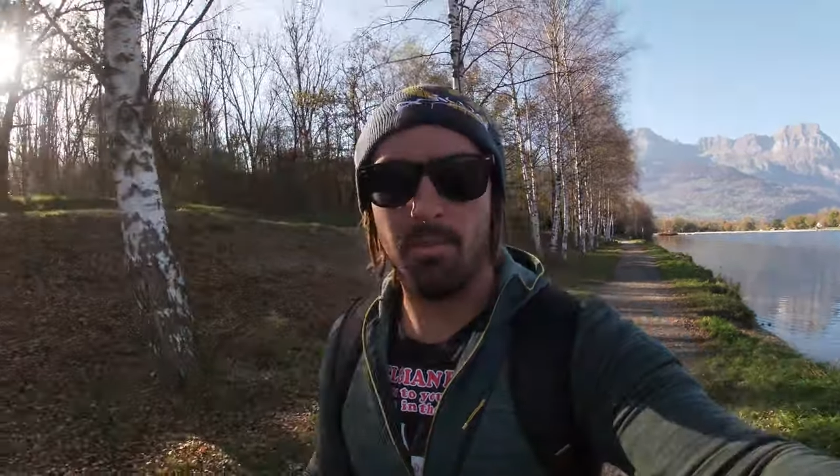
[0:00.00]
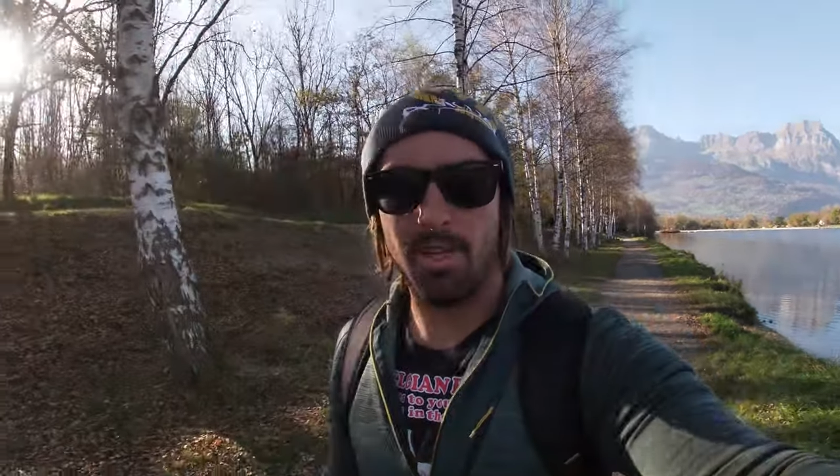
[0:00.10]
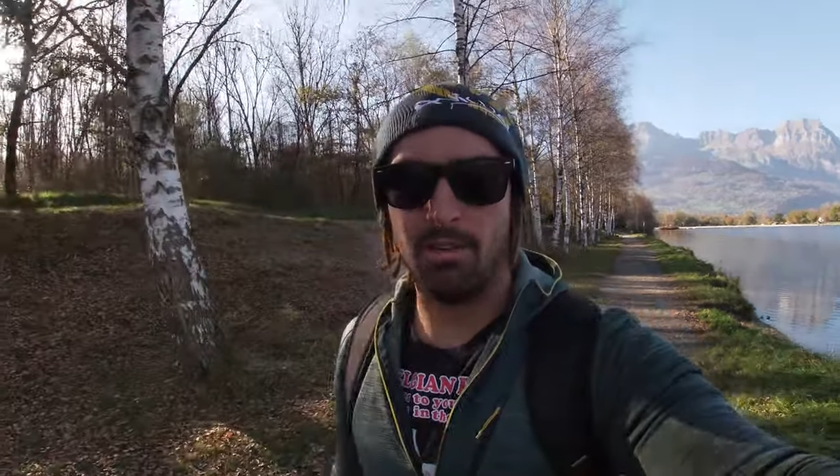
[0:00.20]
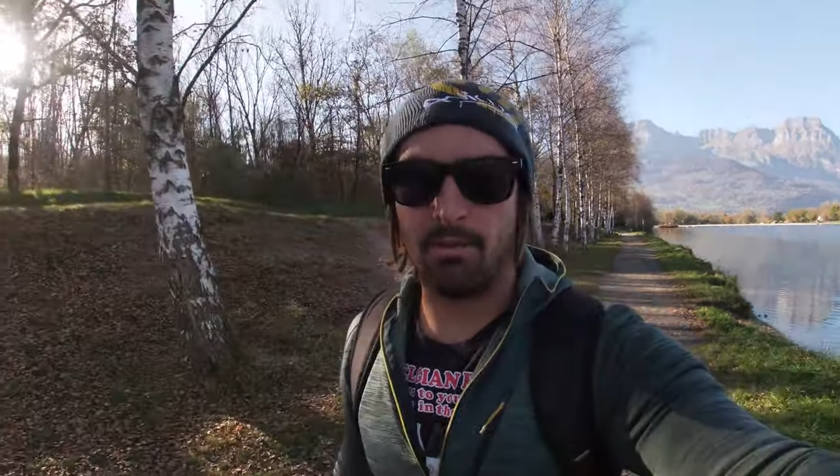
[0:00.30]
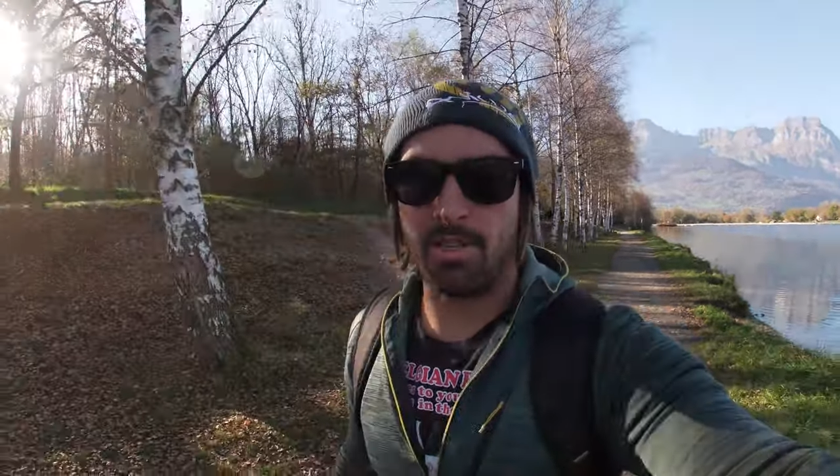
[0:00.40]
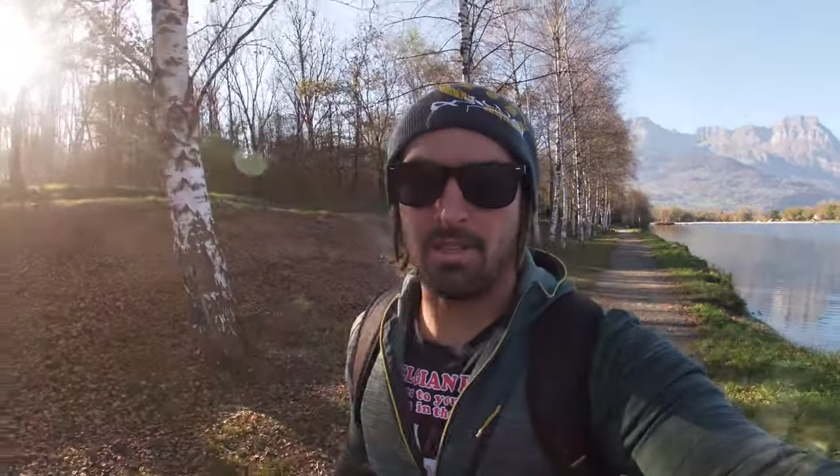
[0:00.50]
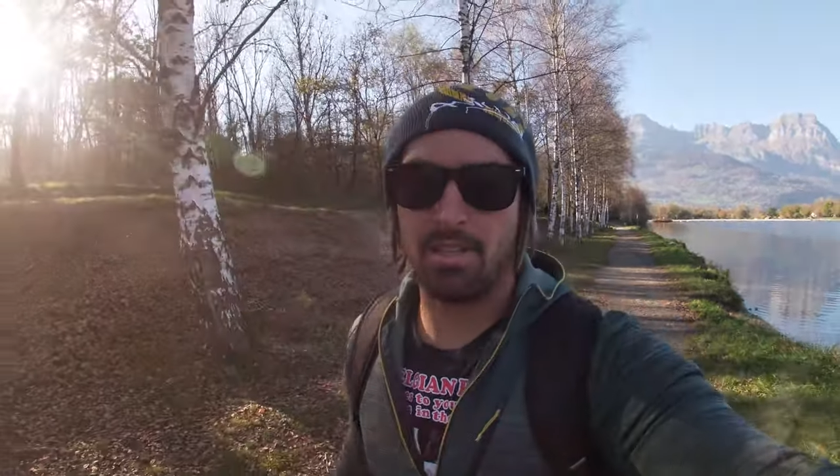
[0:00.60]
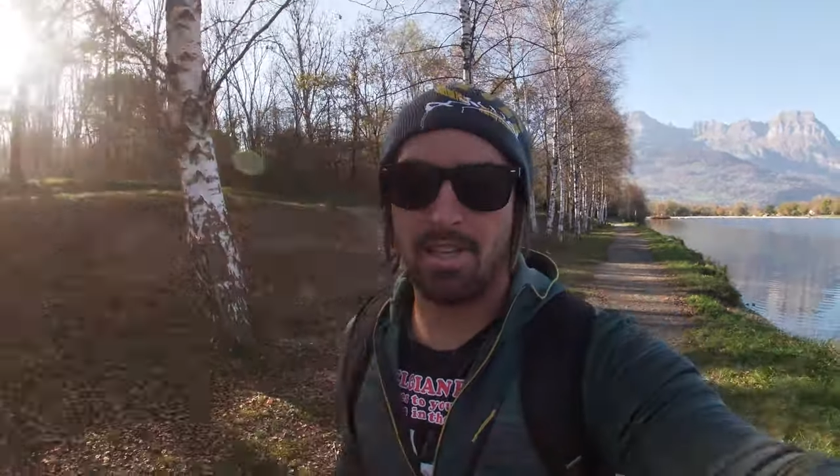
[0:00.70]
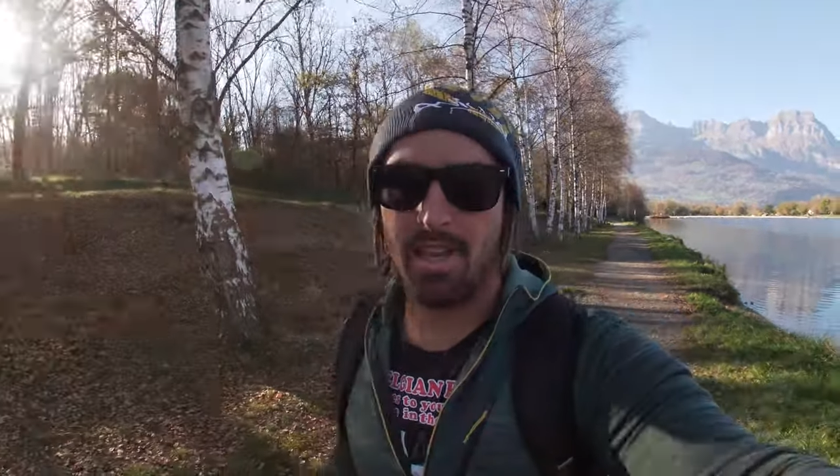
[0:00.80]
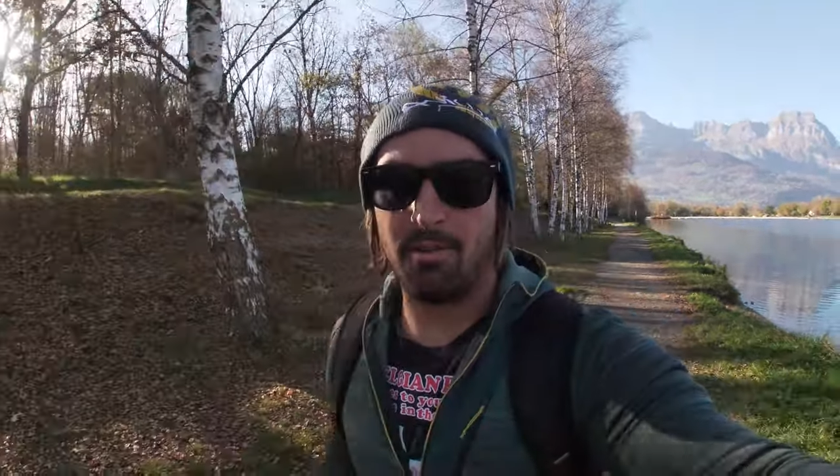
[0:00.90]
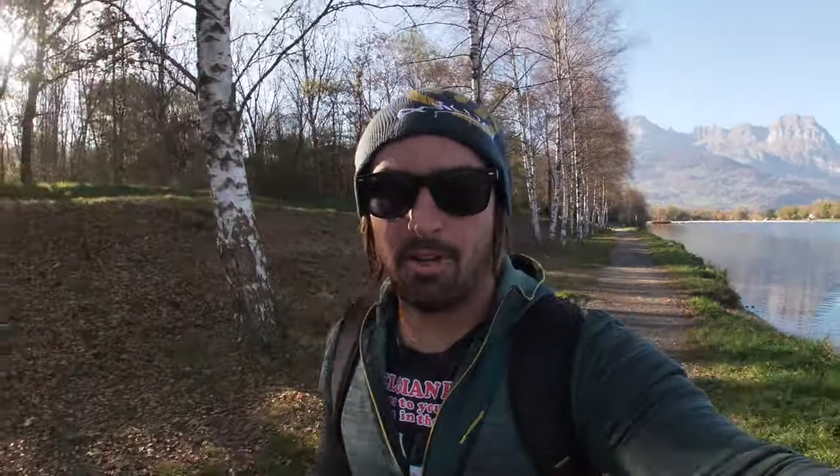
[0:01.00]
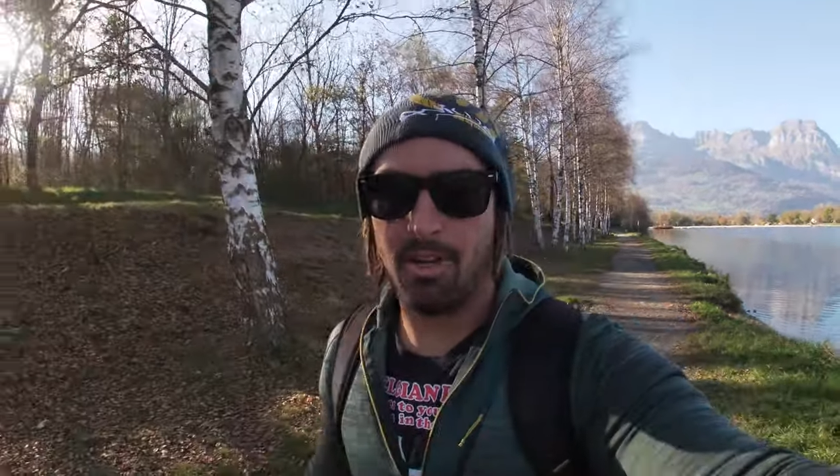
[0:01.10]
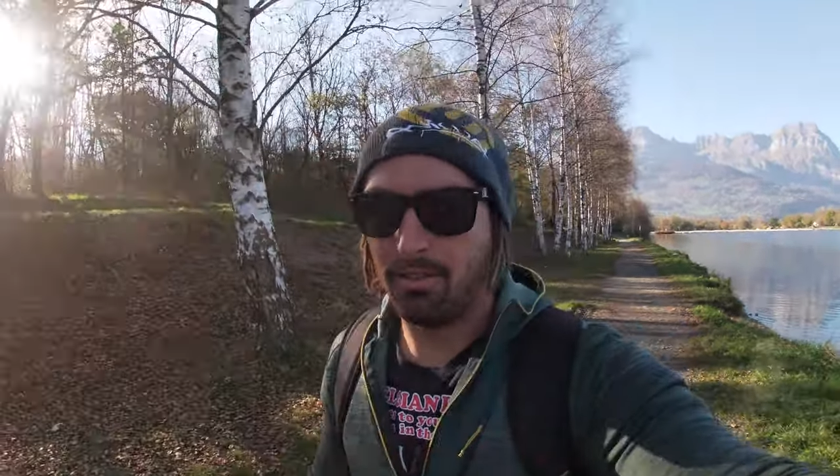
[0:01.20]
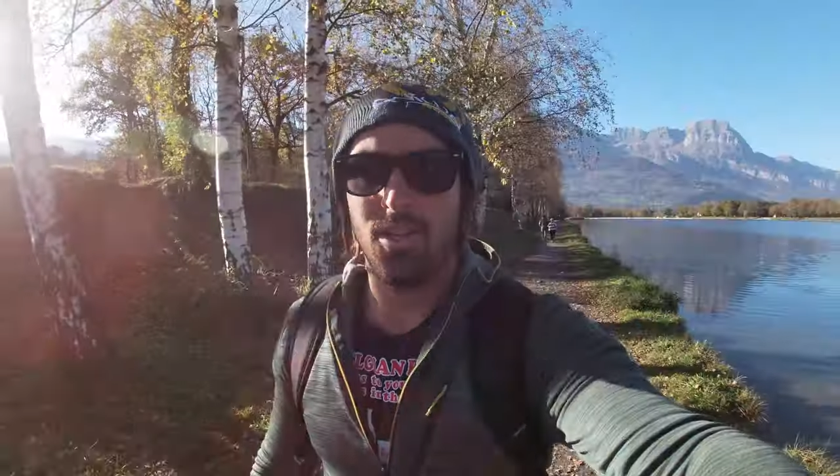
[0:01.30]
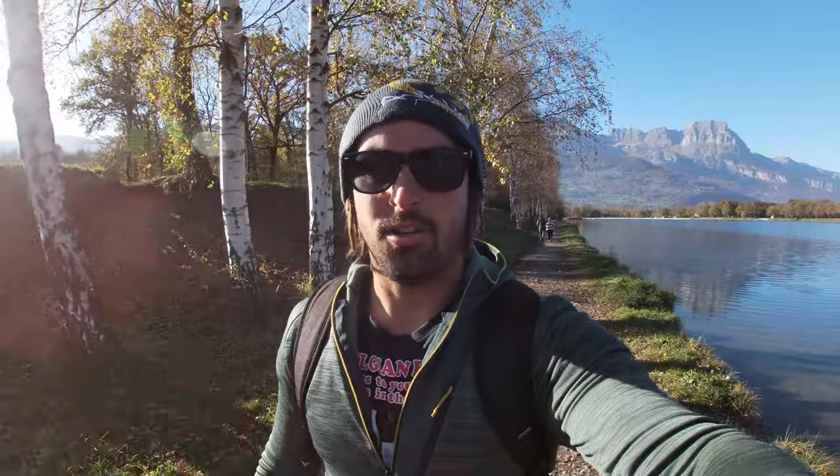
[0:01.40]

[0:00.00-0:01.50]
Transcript: opening of the rest of the ski area.